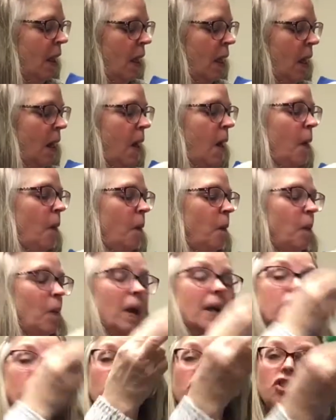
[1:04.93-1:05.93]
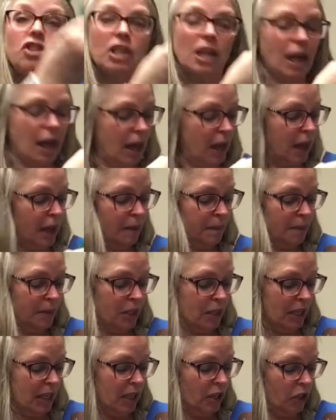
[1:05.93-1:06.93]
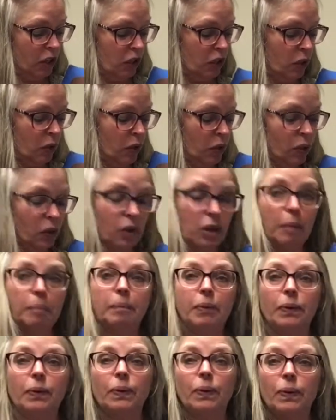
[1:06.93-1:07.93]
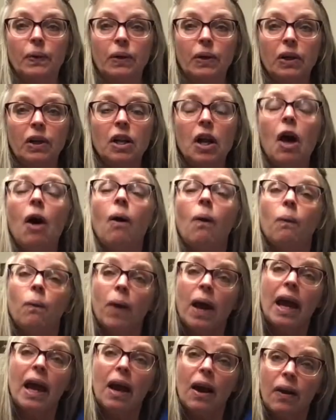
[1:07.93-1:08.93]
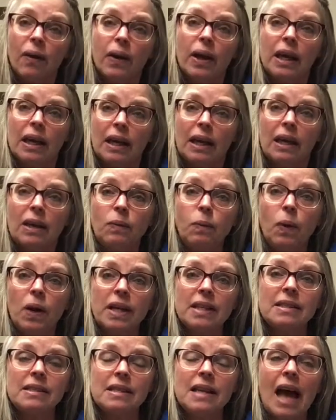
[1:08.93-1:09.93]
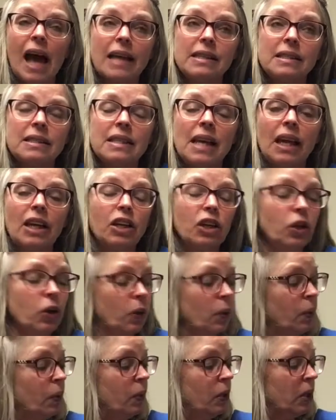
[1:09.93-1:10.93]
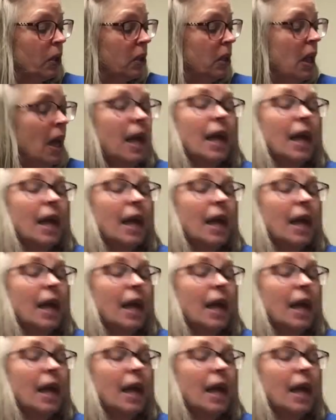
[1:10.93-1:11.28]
One jumped into the pool where it was nice and cool.